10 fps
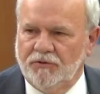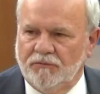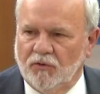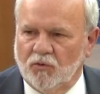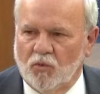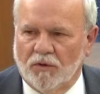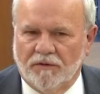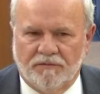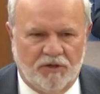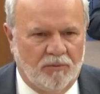Juvenile Court
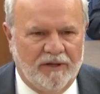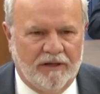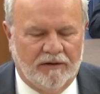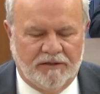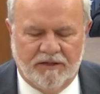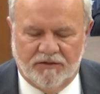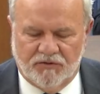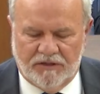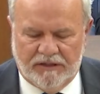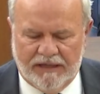of Shelby County,
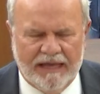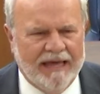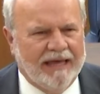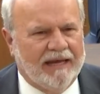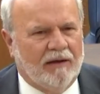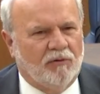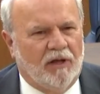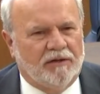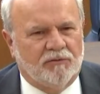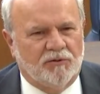Tennessee, and I would
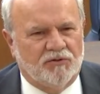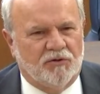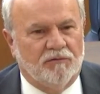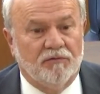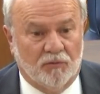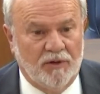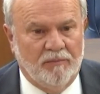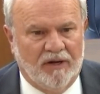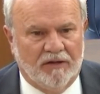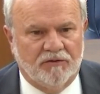like to reserve 3
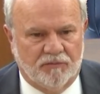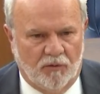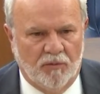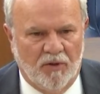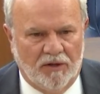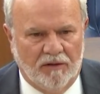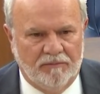minutes for rebuttal.